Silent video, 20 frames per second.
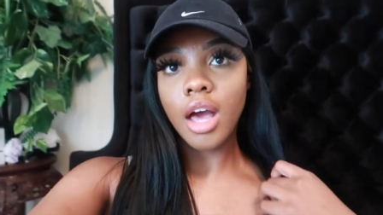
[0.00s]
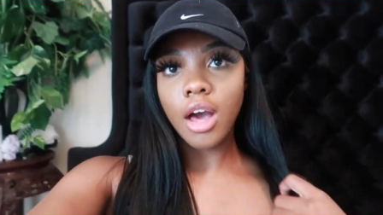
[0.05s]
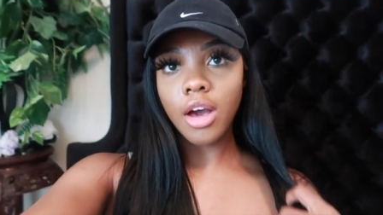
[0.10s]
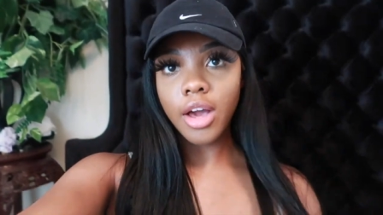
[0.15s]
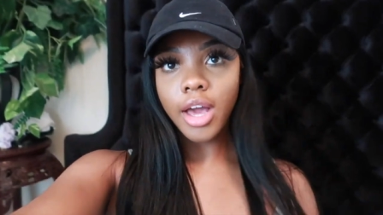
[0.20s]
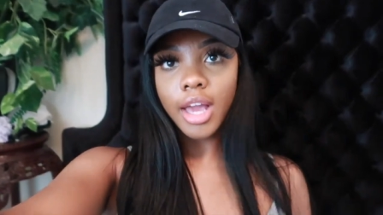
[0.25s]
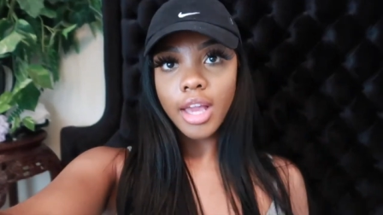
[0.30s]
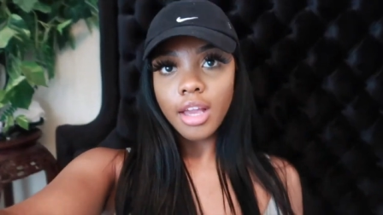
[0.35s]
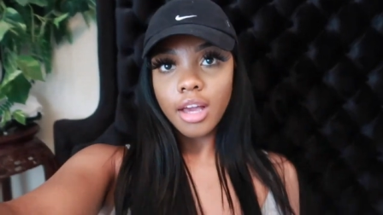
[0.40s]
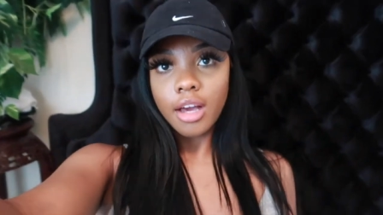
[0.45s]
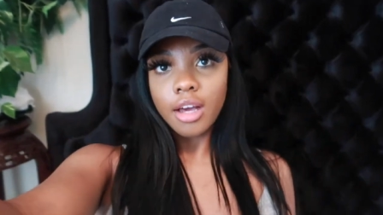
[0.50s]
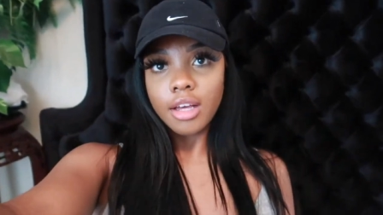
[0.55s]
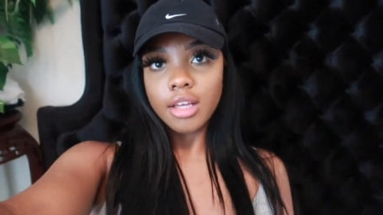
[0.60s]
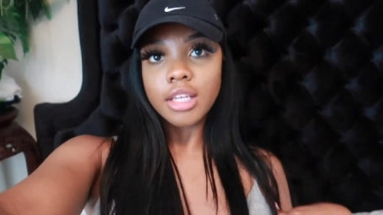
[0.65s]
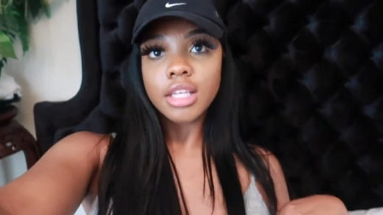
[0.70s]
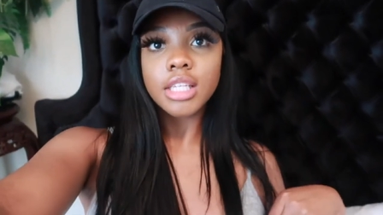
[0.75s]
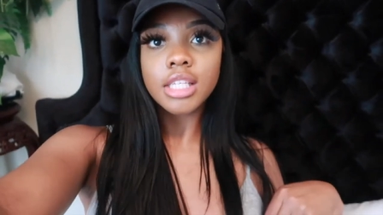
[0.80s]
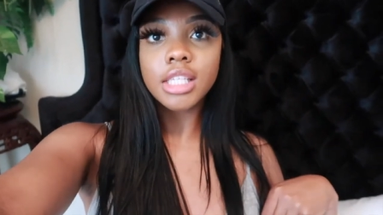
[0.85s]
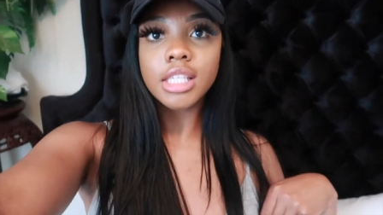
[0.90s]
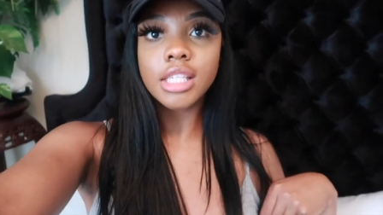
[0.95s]
okay y'all
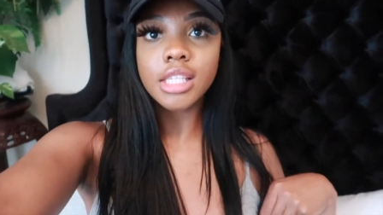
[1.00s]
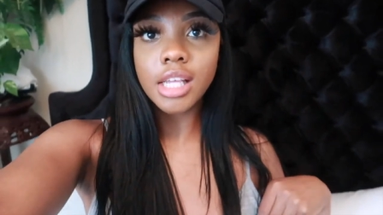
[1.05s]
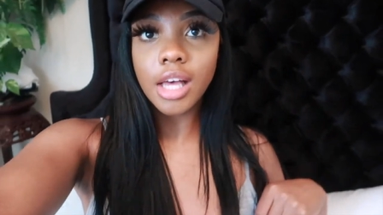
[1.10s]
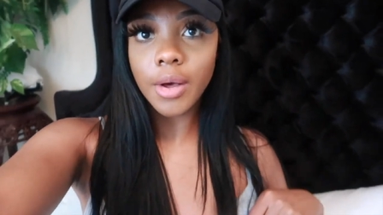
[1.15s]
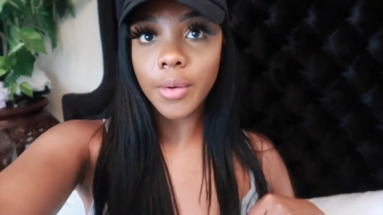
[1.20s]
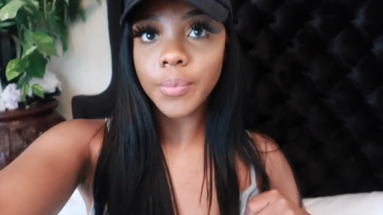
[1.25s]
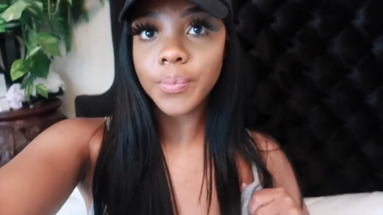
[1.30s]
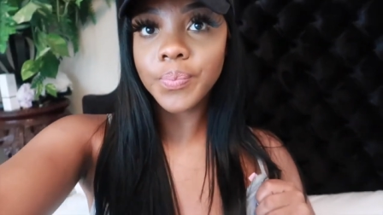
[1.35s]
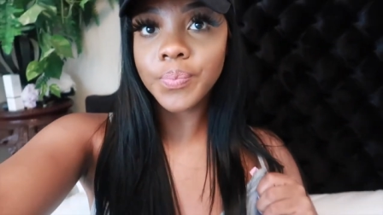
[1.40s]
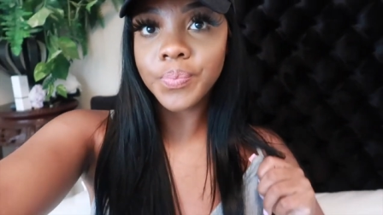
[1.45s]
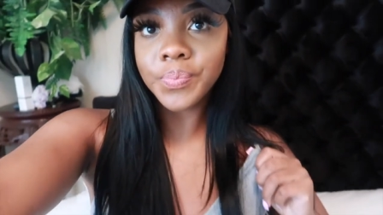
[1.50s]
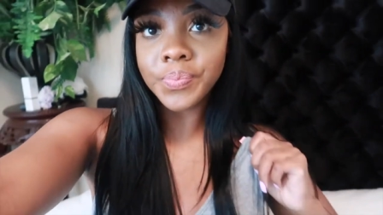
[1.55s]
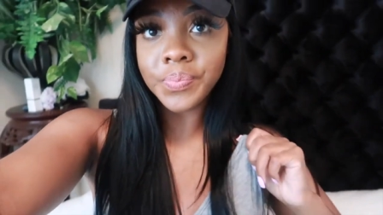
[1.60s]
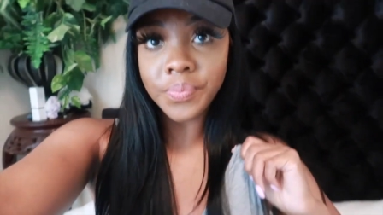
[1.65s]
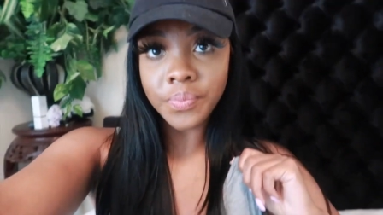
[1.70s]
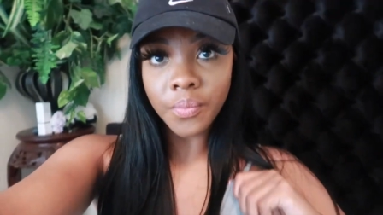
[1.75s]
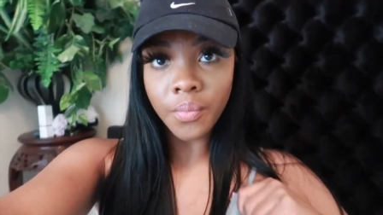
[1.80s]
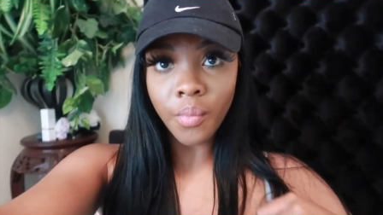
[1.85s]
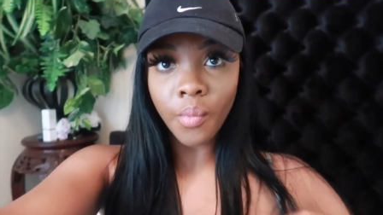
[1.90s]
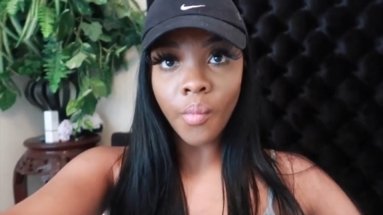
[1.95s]
so
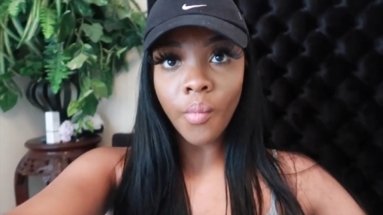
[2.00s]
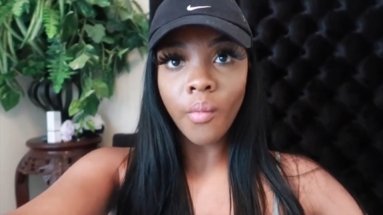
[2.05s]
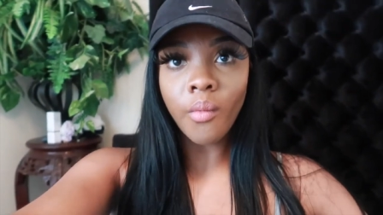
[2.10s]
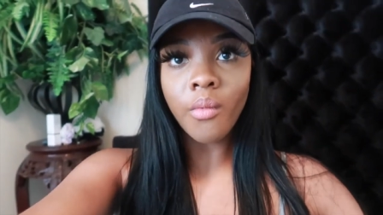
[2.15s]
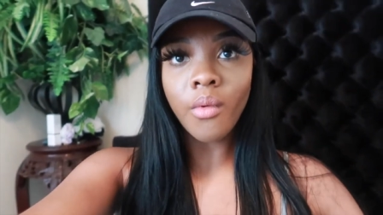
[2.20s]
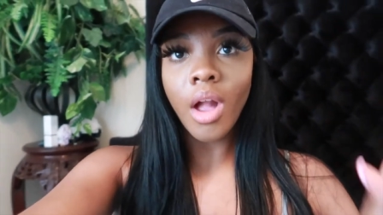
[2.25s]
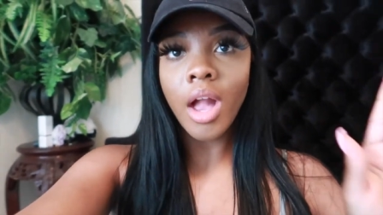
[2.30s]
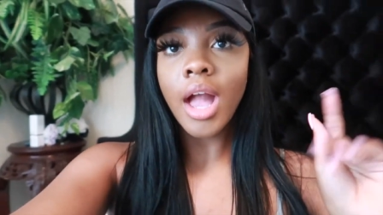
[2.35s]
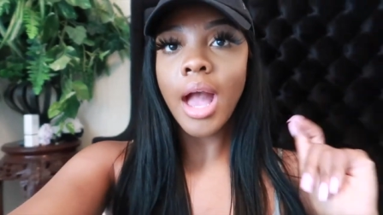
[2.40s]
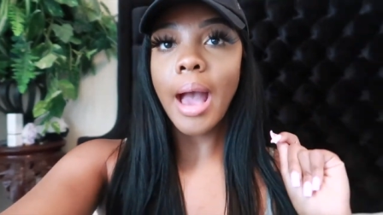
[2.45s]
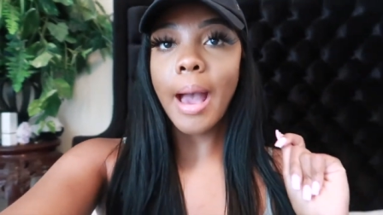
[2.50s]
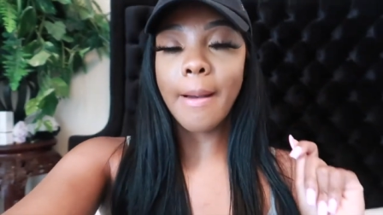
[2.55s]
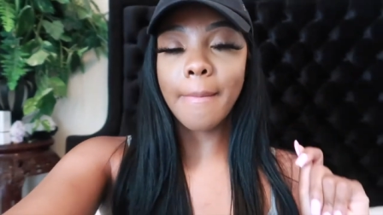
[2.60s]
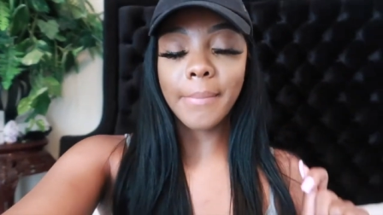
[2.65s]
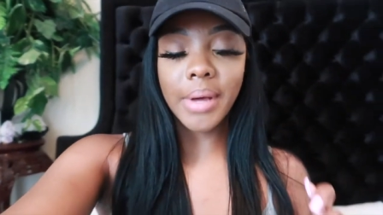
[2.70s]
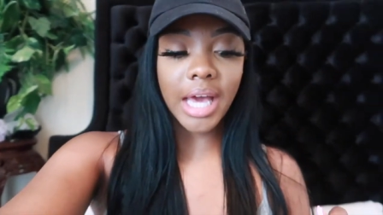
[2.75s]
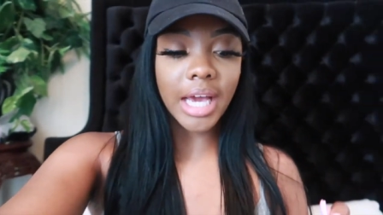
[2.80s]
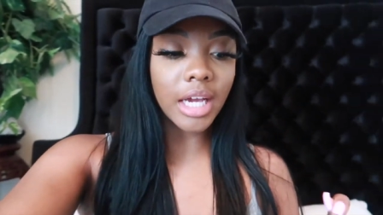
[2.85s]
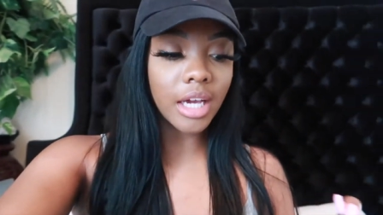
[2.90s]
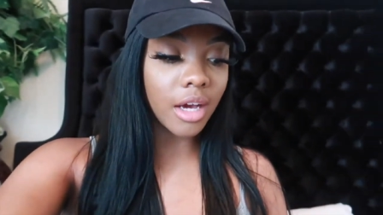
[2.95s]

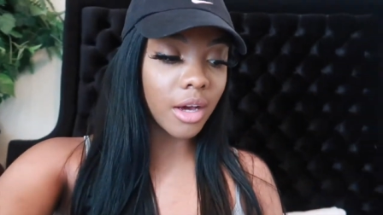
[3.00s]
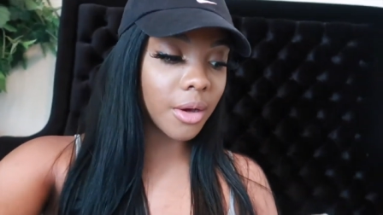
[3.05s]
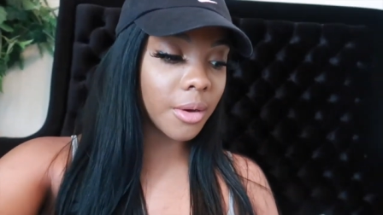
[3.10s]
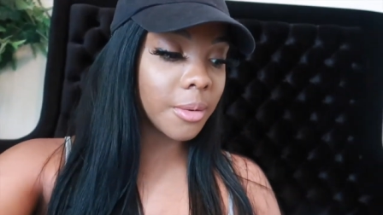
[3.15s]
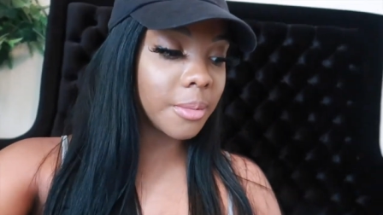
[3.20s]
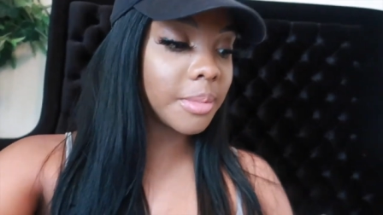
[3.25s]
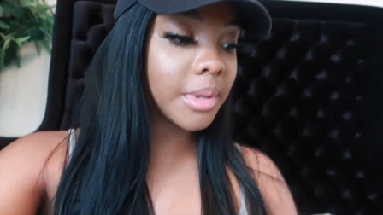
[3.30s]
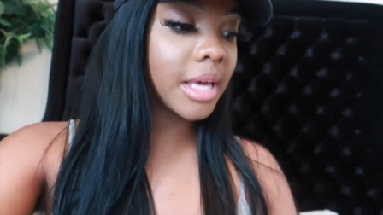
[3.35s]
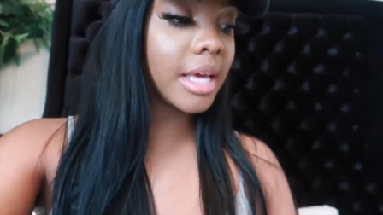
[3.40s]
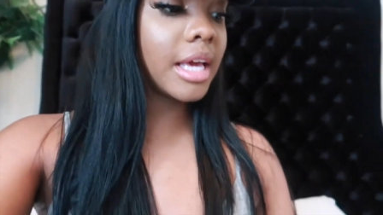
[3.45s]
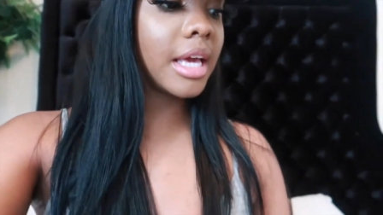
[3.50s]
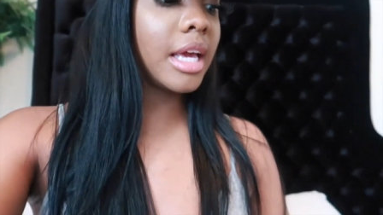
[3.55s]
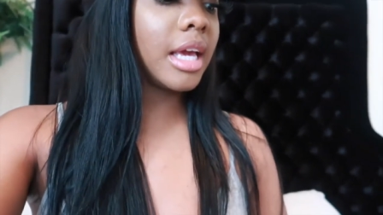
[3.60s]
i'm back home